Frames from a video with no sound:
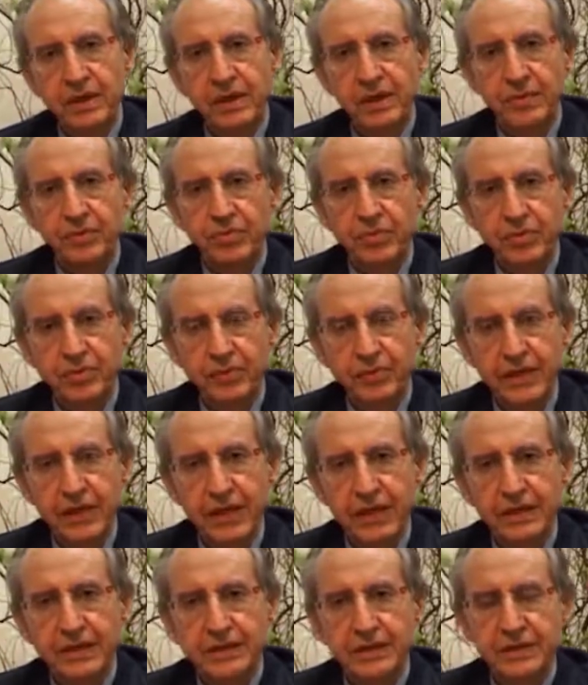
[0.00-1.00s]
it
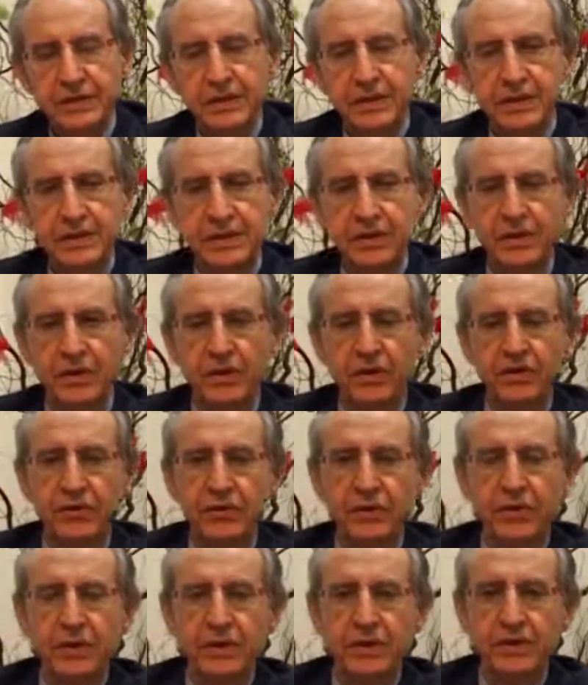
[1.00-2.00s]
provides the
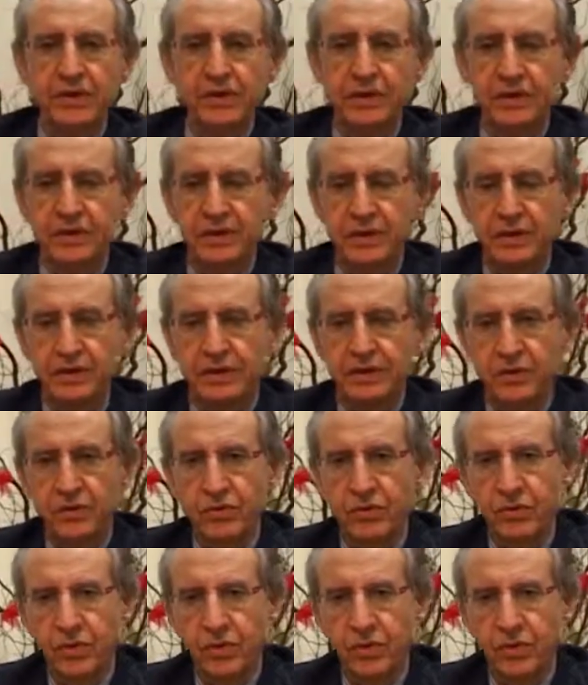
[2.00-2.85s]
authority that the